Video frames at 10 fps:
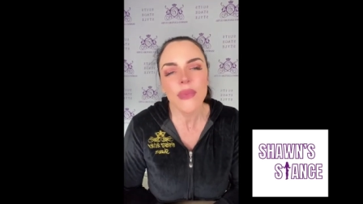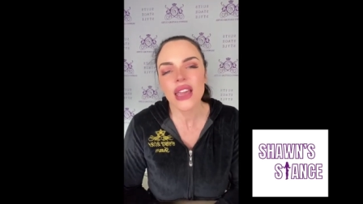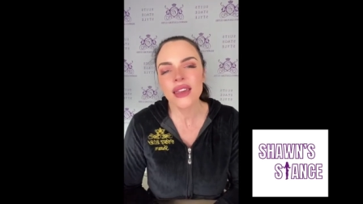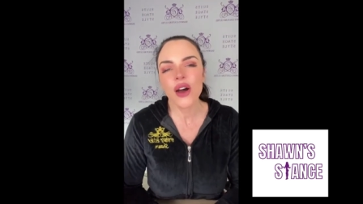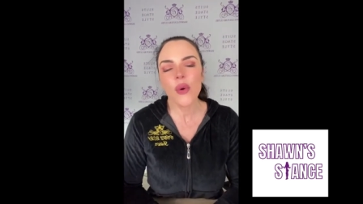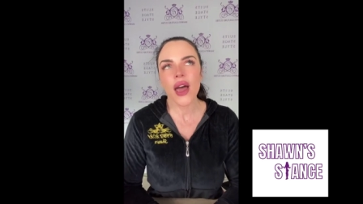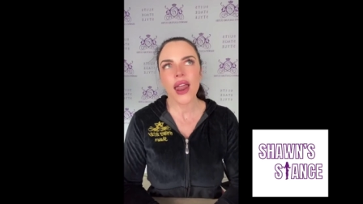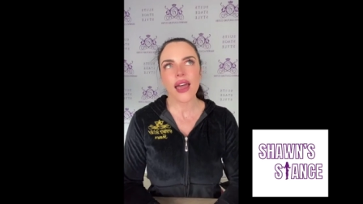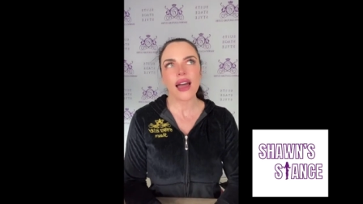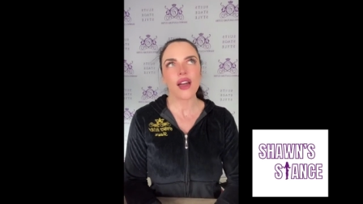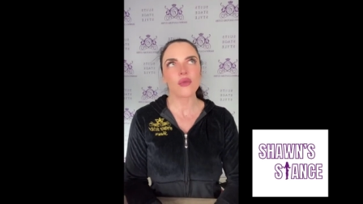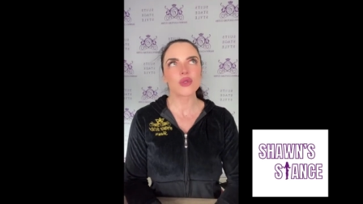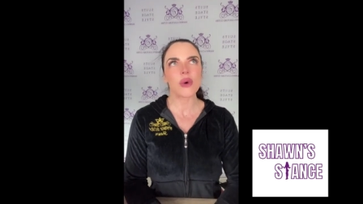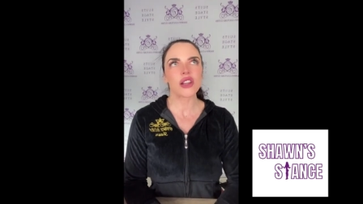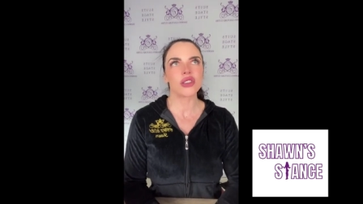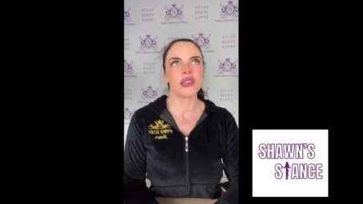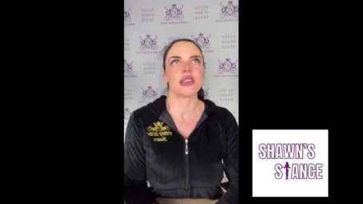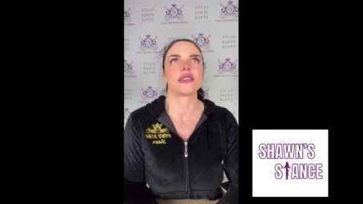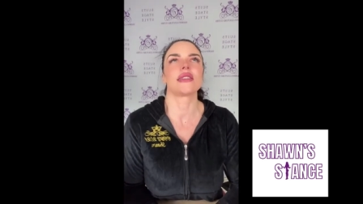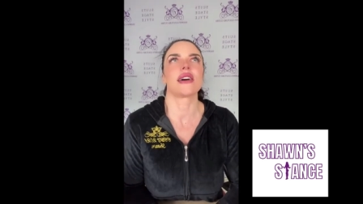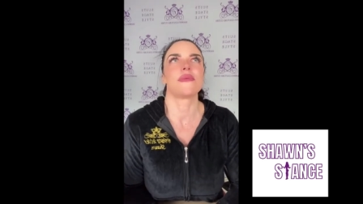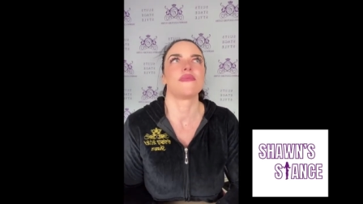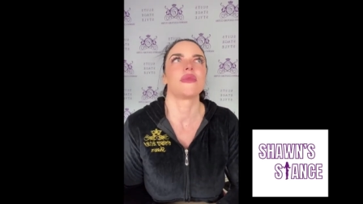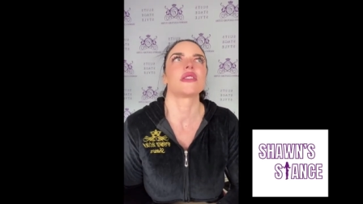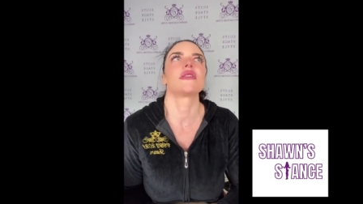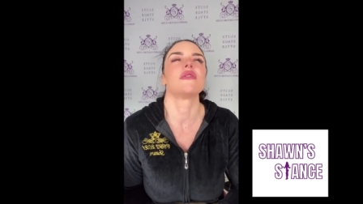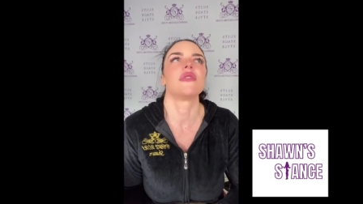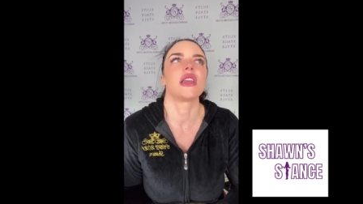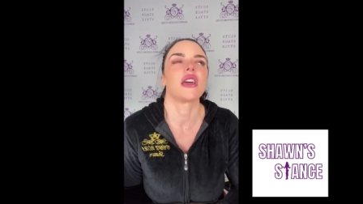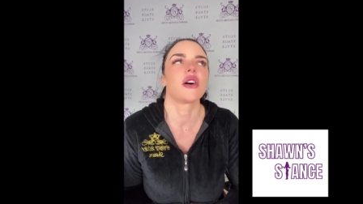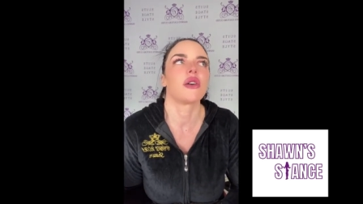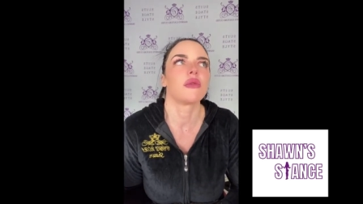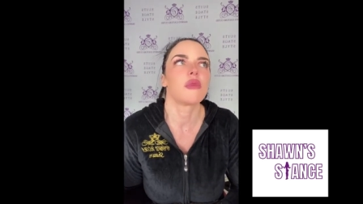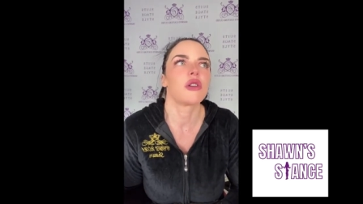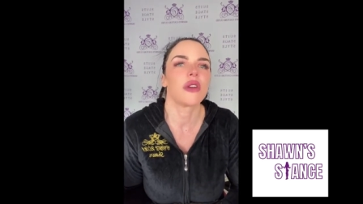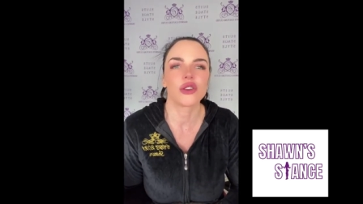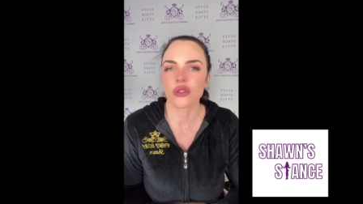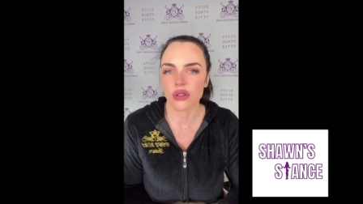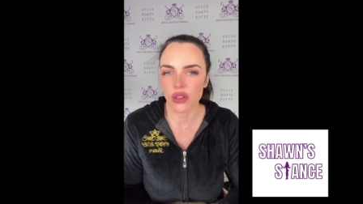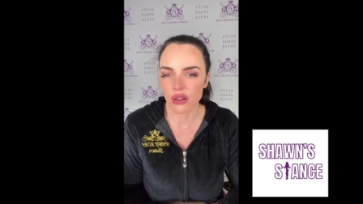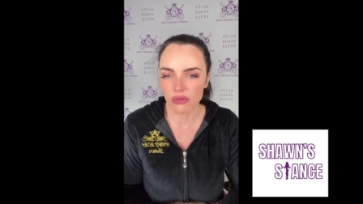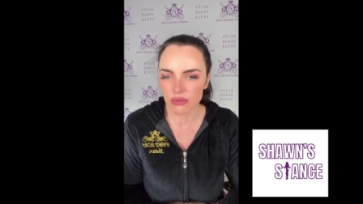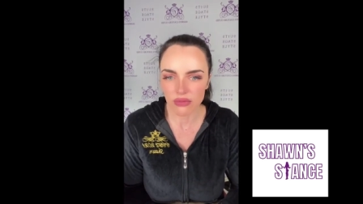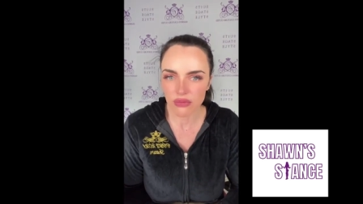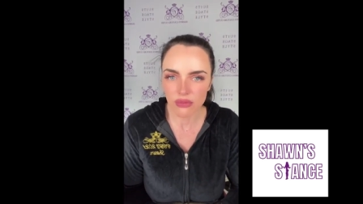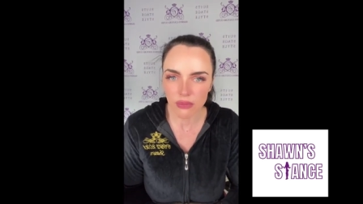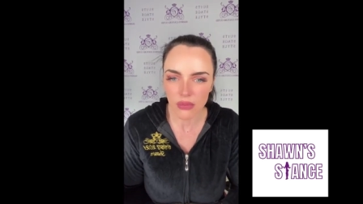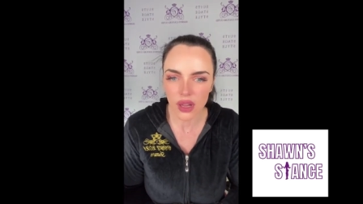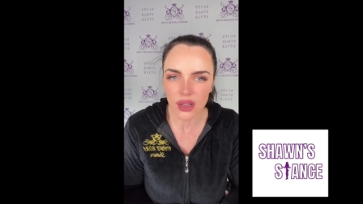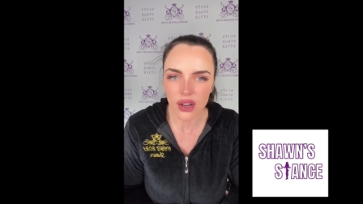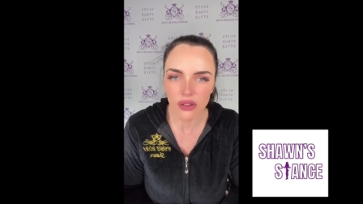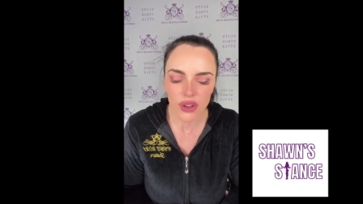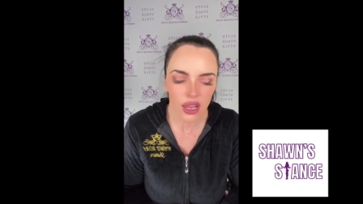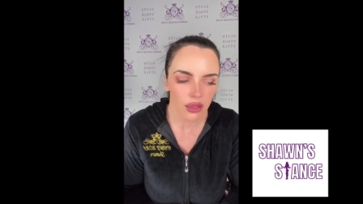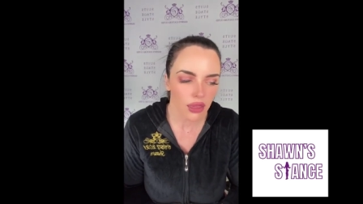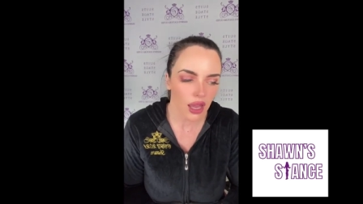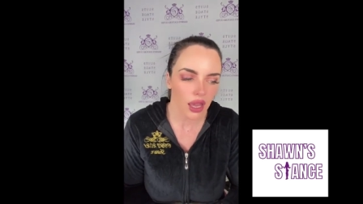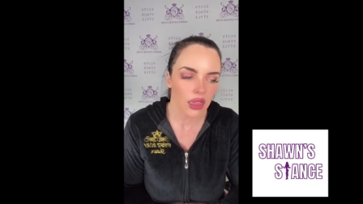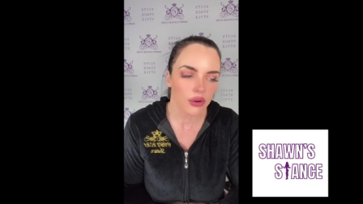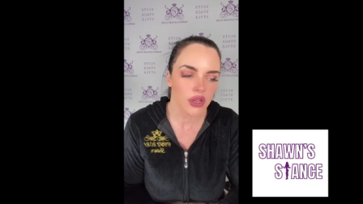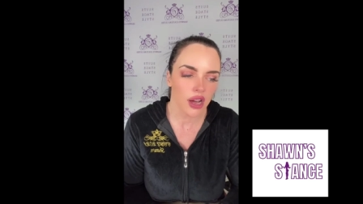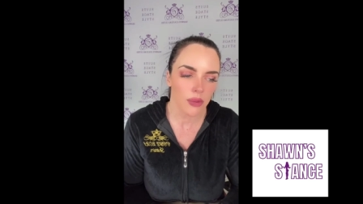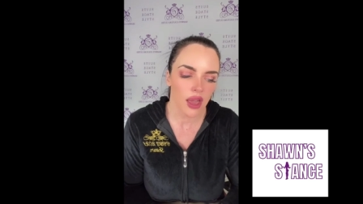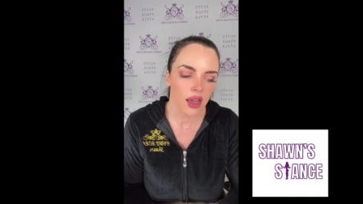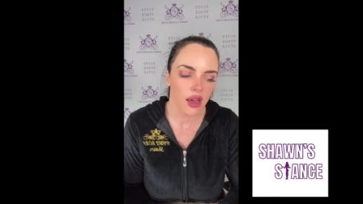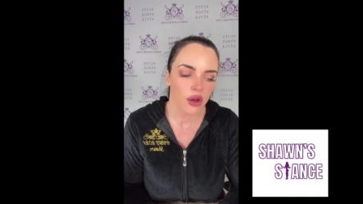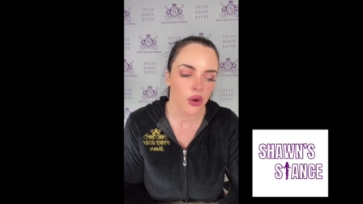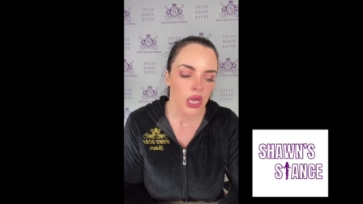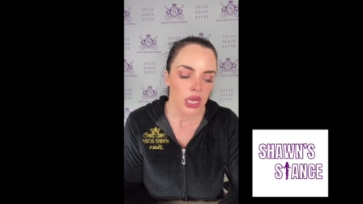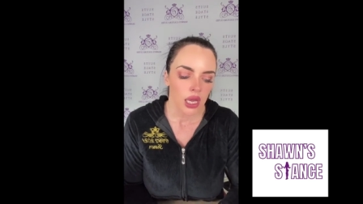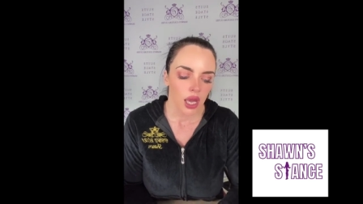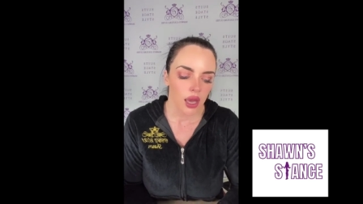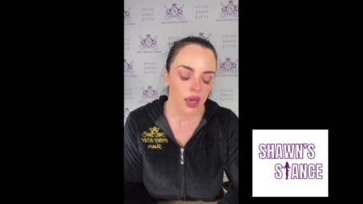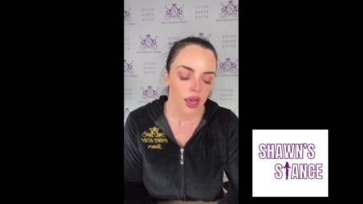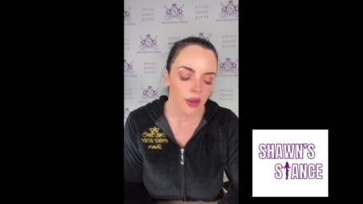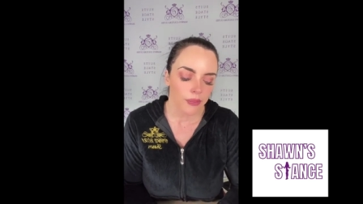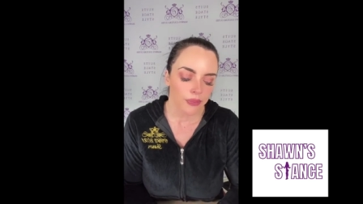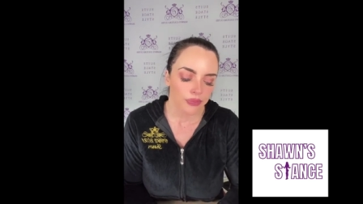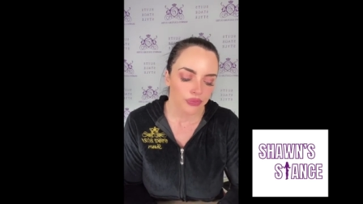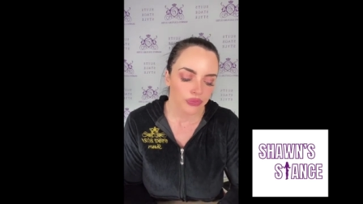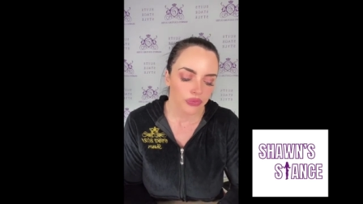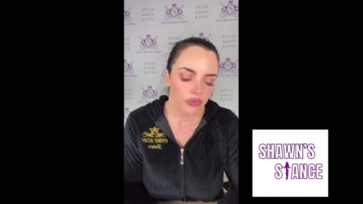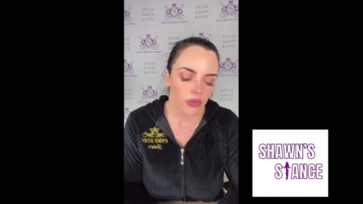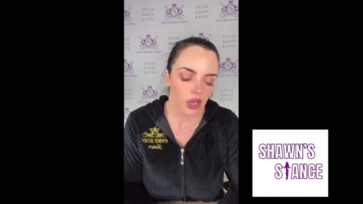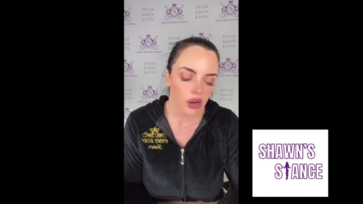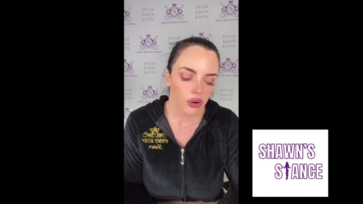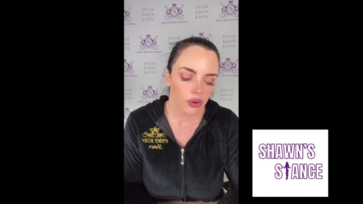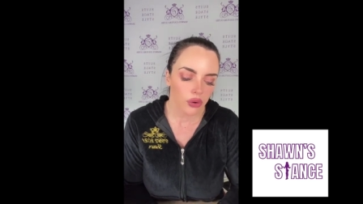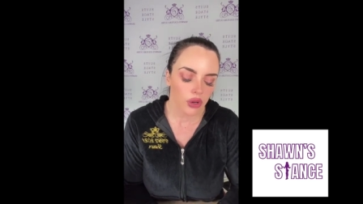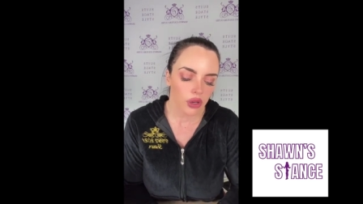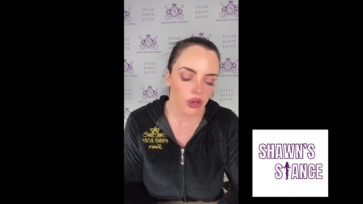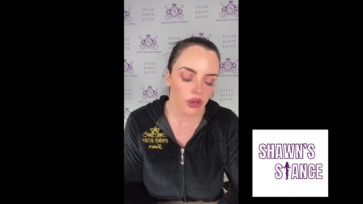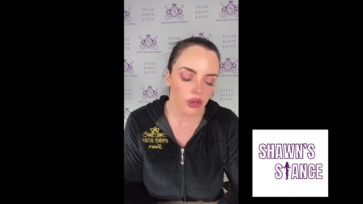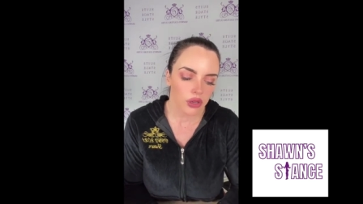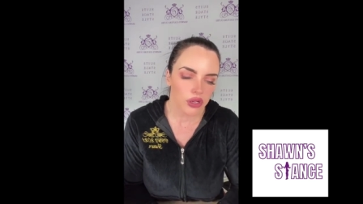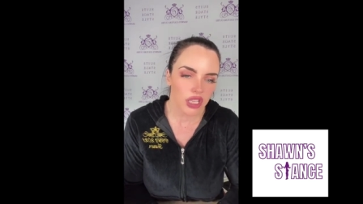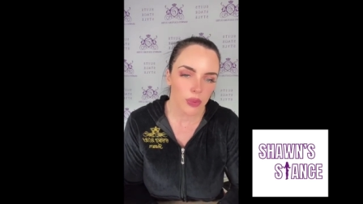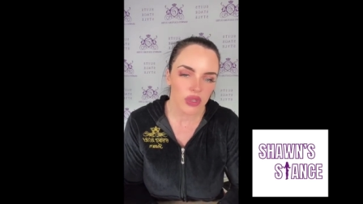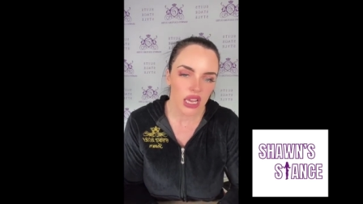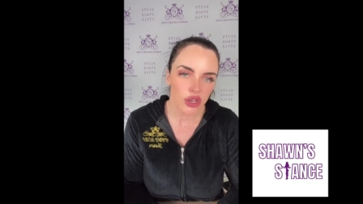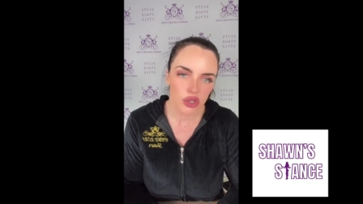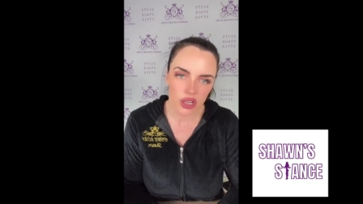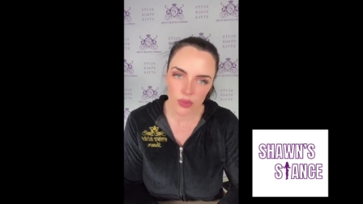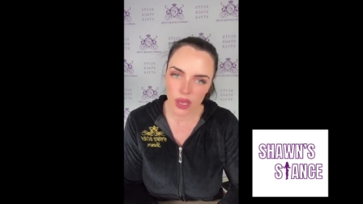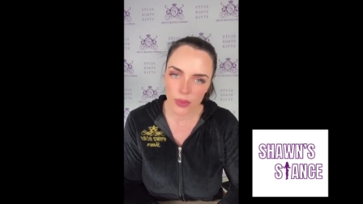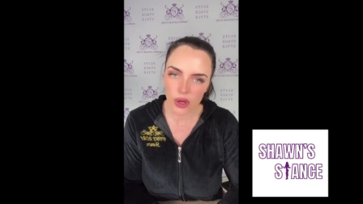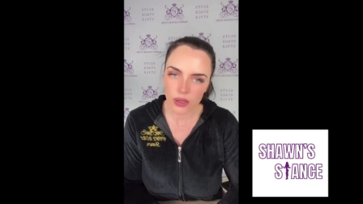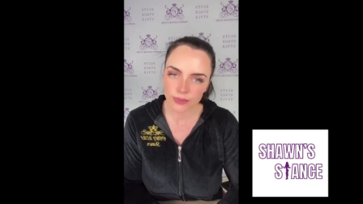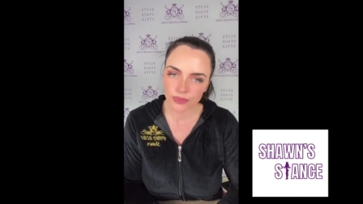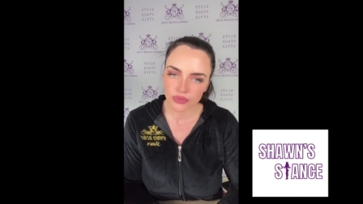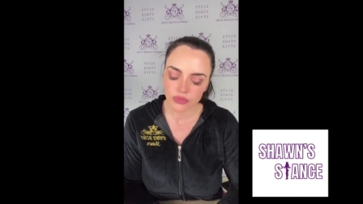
But you know what? I, I was watching this um this little video, motivational little you know, video thing, and they were talking about how um you know, you see potential in people